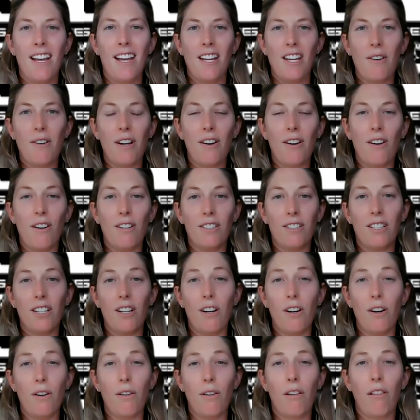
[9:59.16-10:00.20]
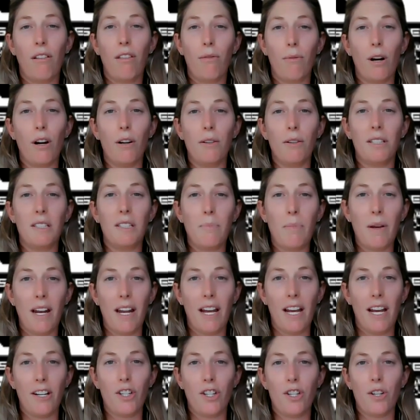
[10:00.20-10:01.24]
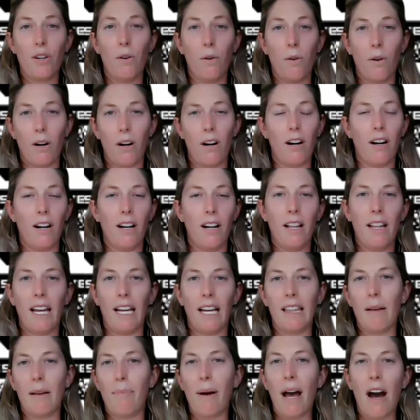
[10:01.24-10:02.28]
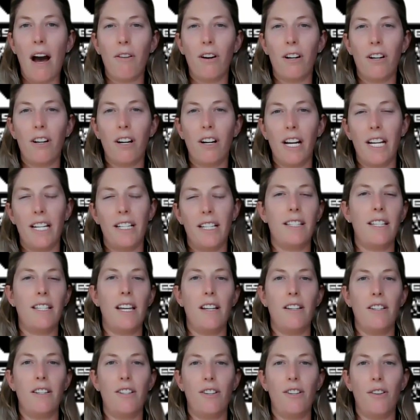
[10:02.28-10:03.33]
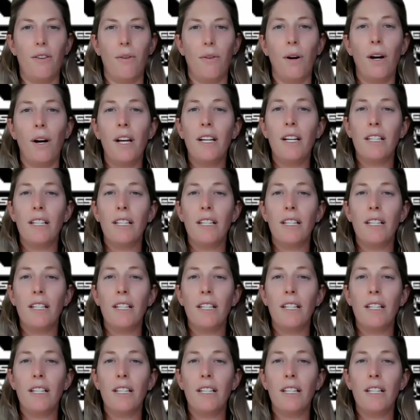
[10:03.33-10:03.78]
You can also throw spinach or like the power greens into